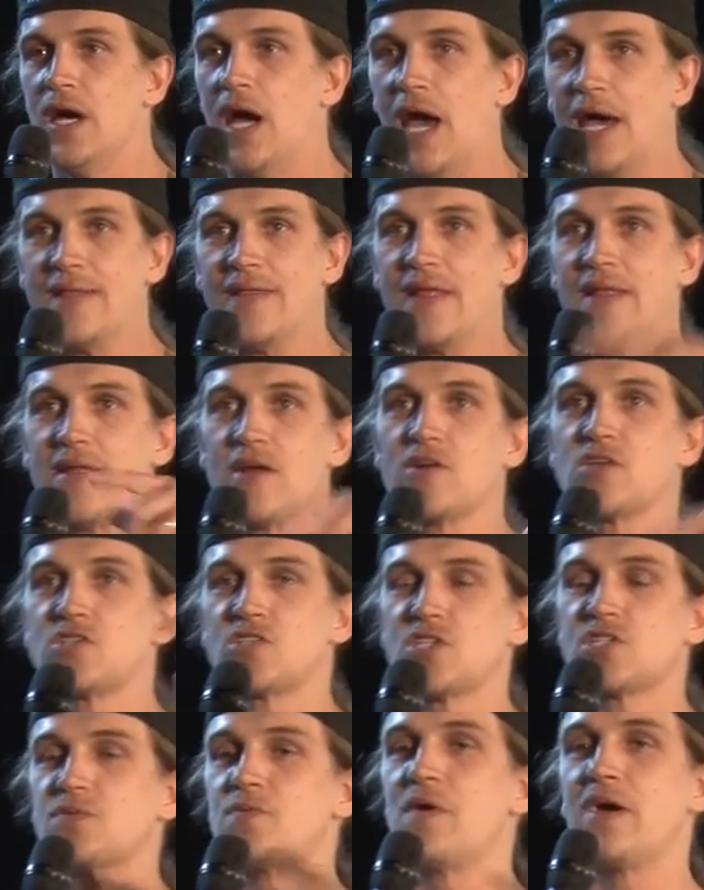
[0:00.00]
And then they are
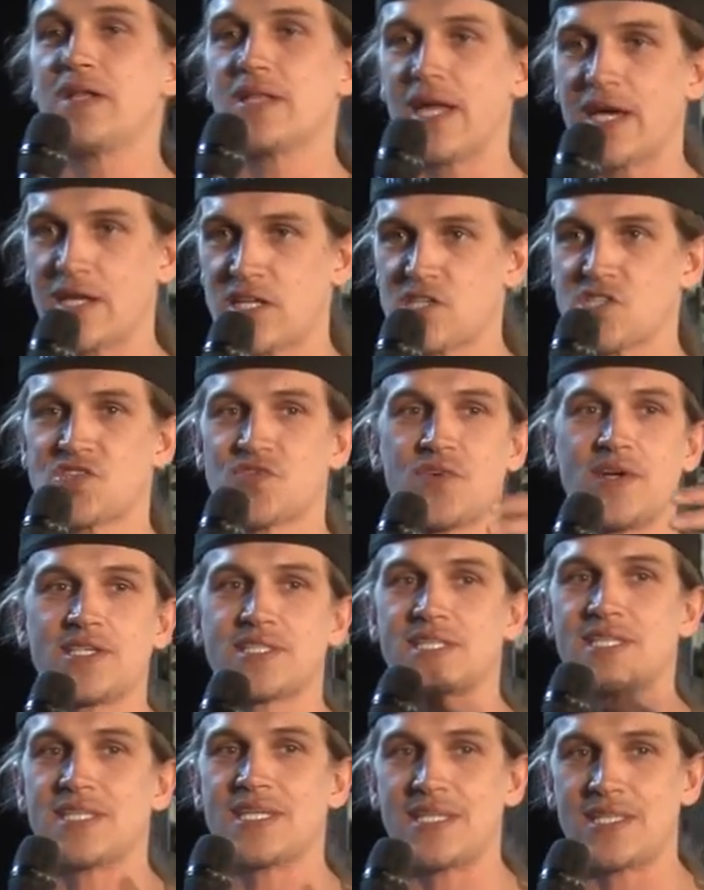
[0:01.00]
just made like just
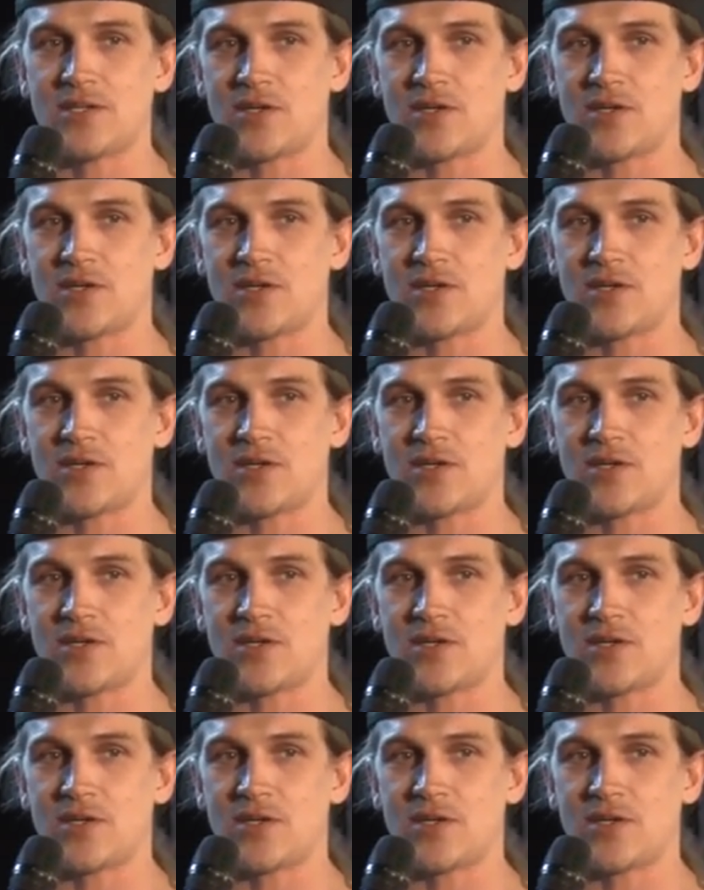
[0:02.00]
recently.